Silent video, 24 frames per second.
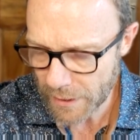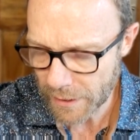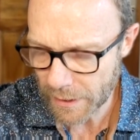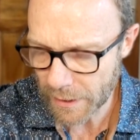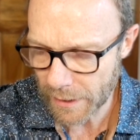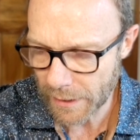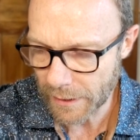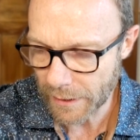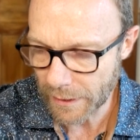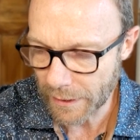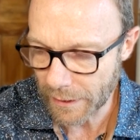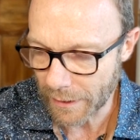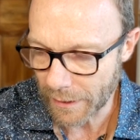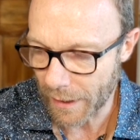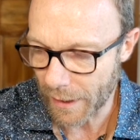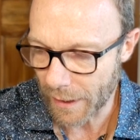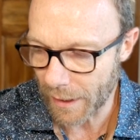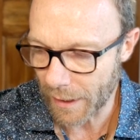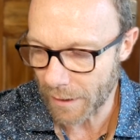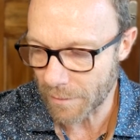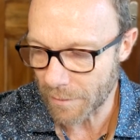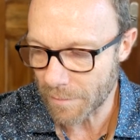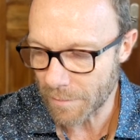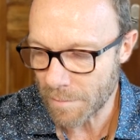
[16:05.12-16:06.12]
lady.
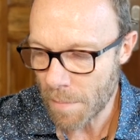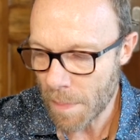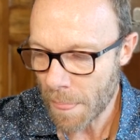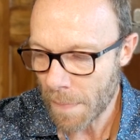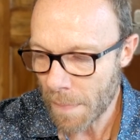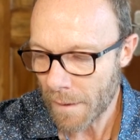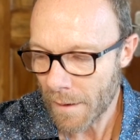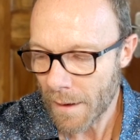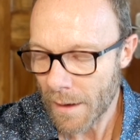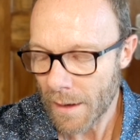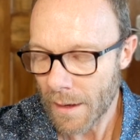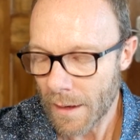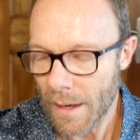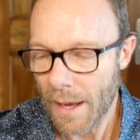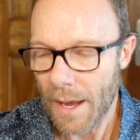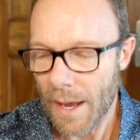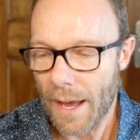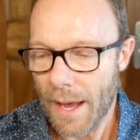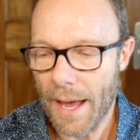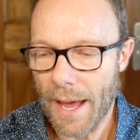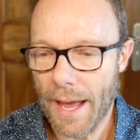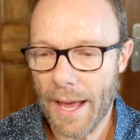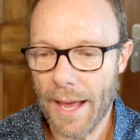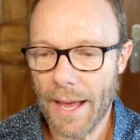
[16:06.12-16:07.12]

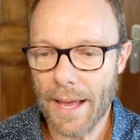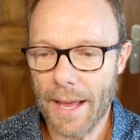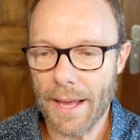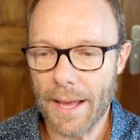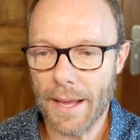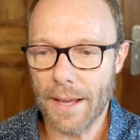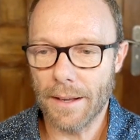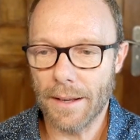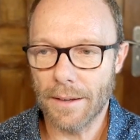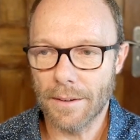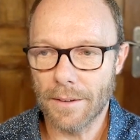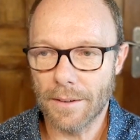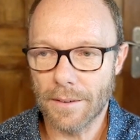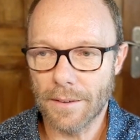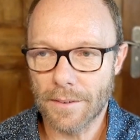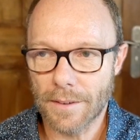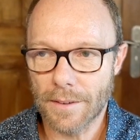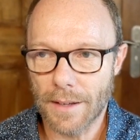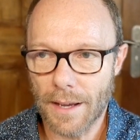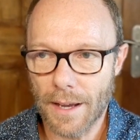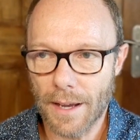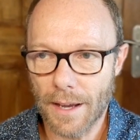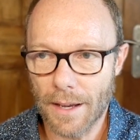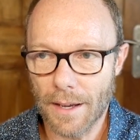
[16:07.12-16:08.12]
And
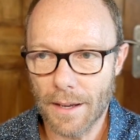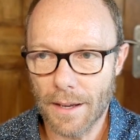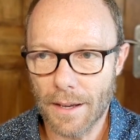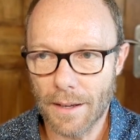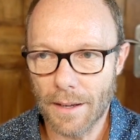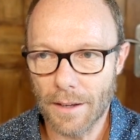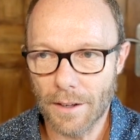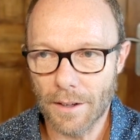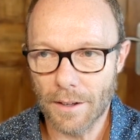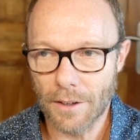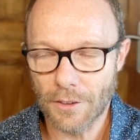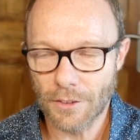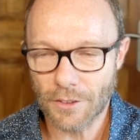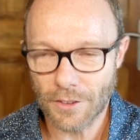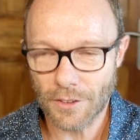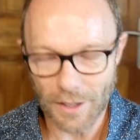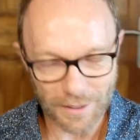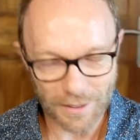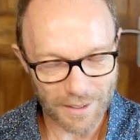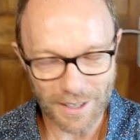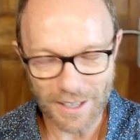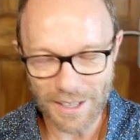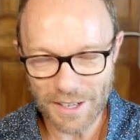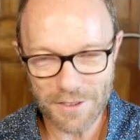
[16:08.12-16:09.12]

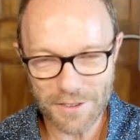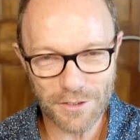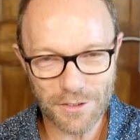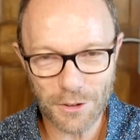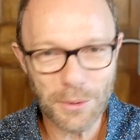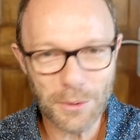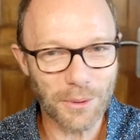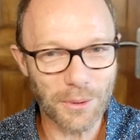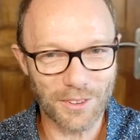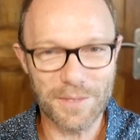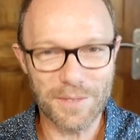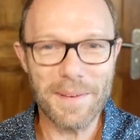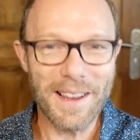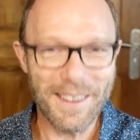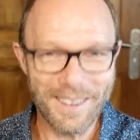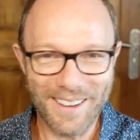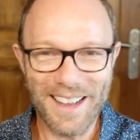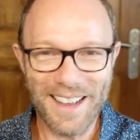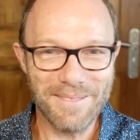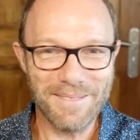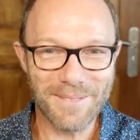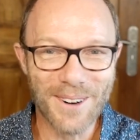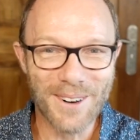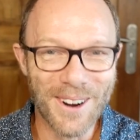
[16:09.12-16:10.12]
I give talks about
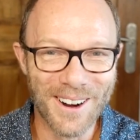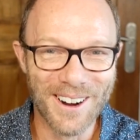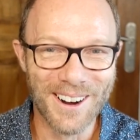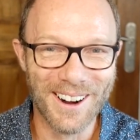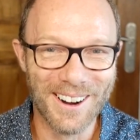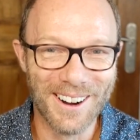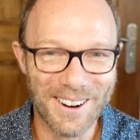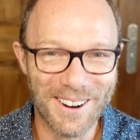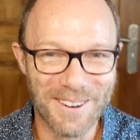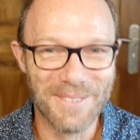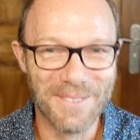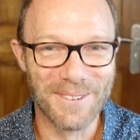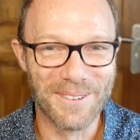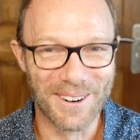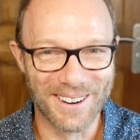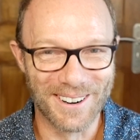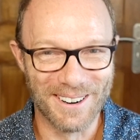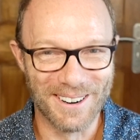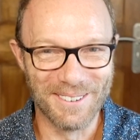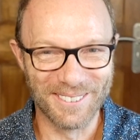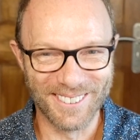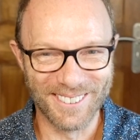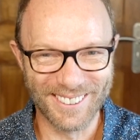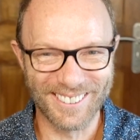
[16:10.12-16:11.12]
Admiral
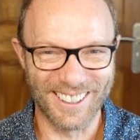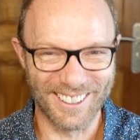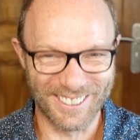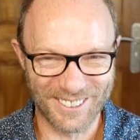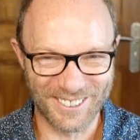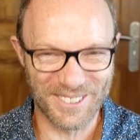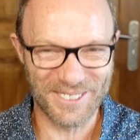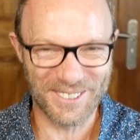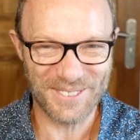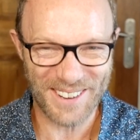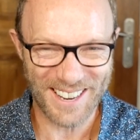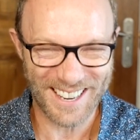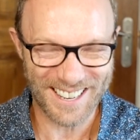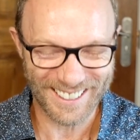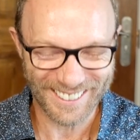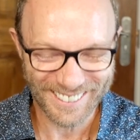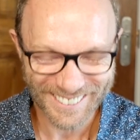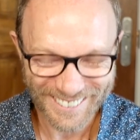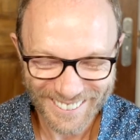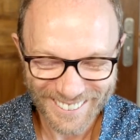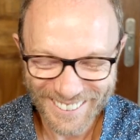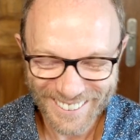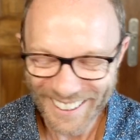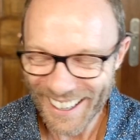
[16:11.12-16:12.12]
Hopper. I'm such a
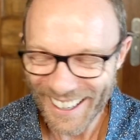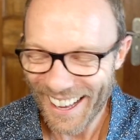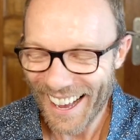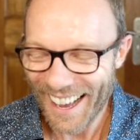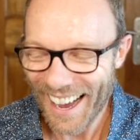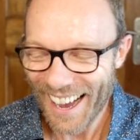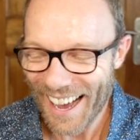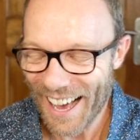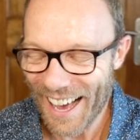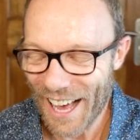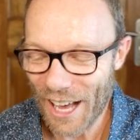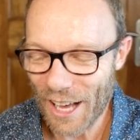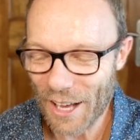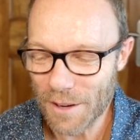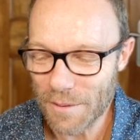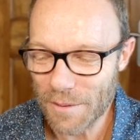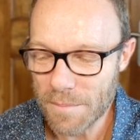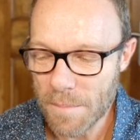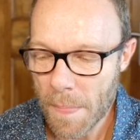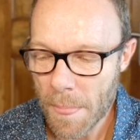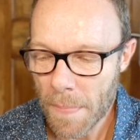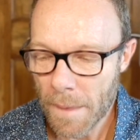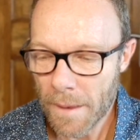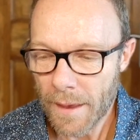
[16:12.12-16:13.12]
fan.
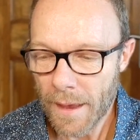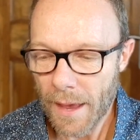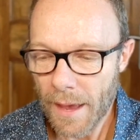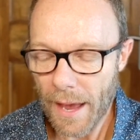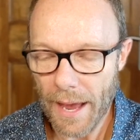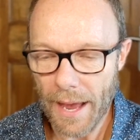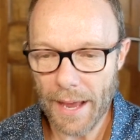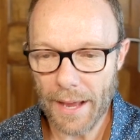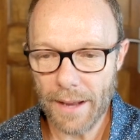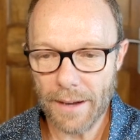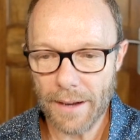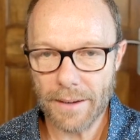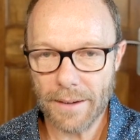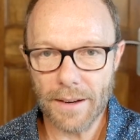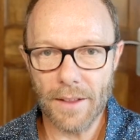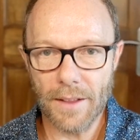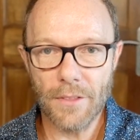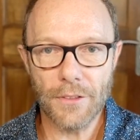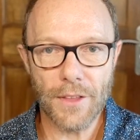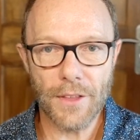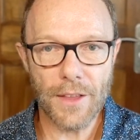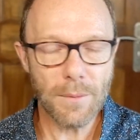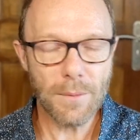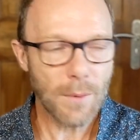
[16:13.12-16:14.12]
And
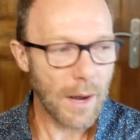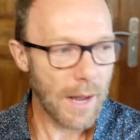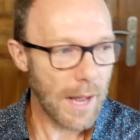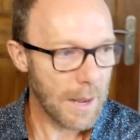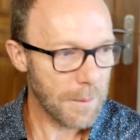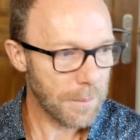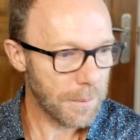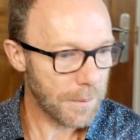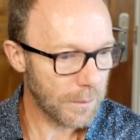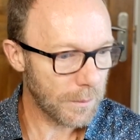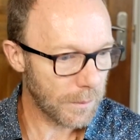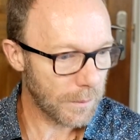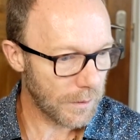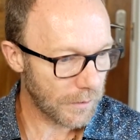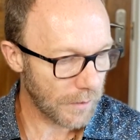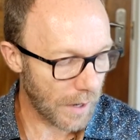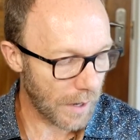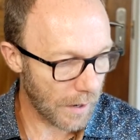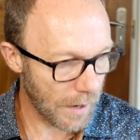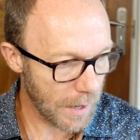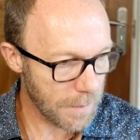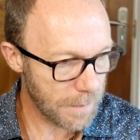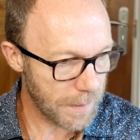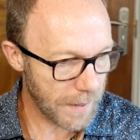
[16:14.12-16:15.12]
then what happened was
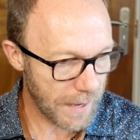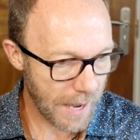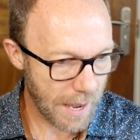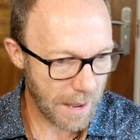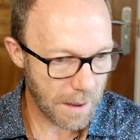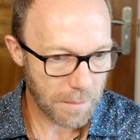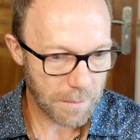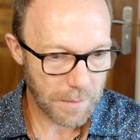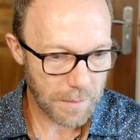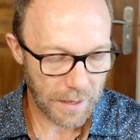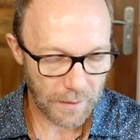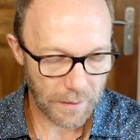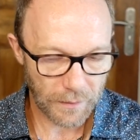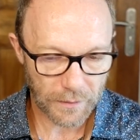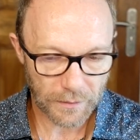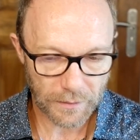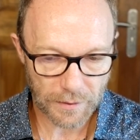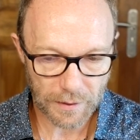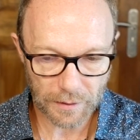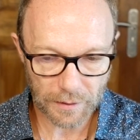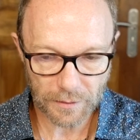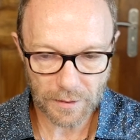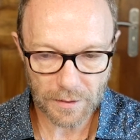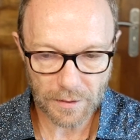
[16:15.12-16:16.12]
IBM in the
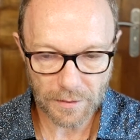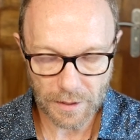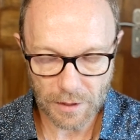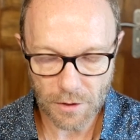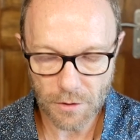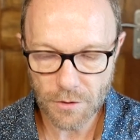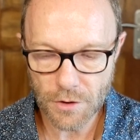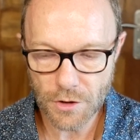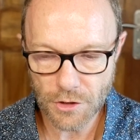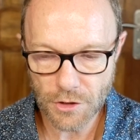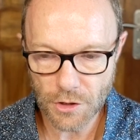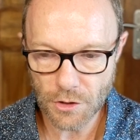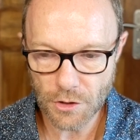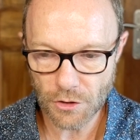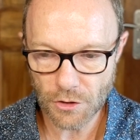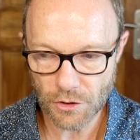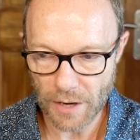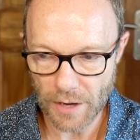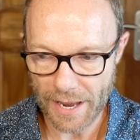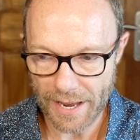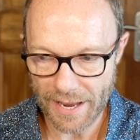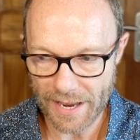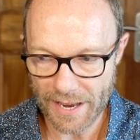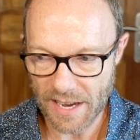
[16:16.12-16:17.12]
60s introduced
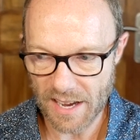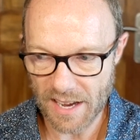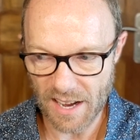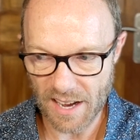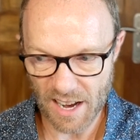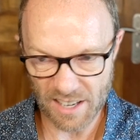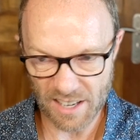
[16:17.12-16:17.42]
a